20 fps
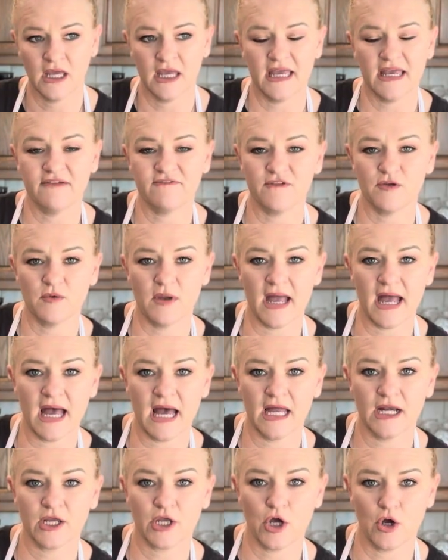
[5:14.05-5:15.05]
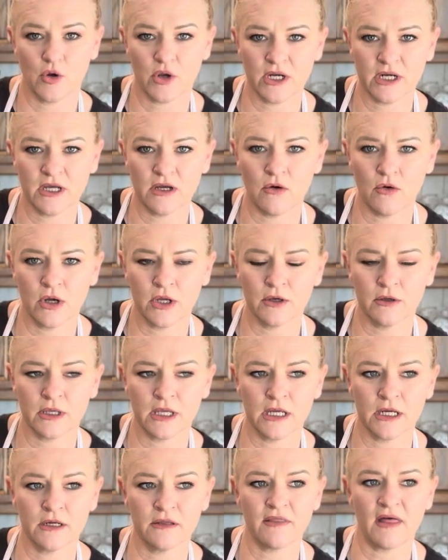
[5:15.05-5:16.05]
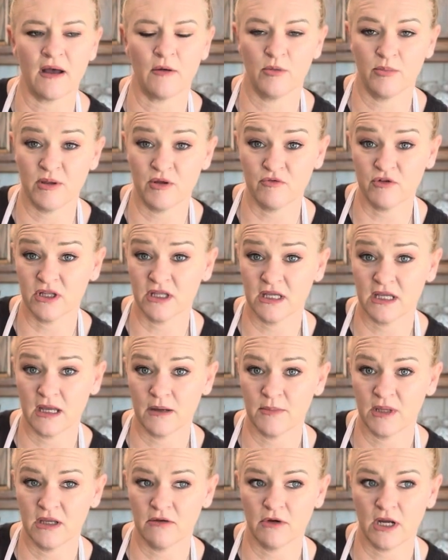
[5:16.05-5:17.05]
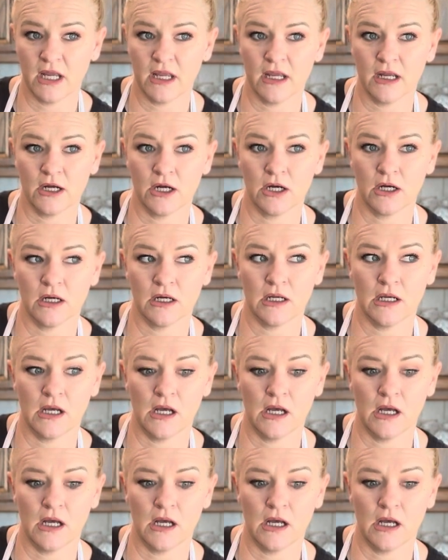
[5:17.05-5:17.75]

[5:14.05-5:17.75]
If you had coconut oil here, that would be really yummy right here.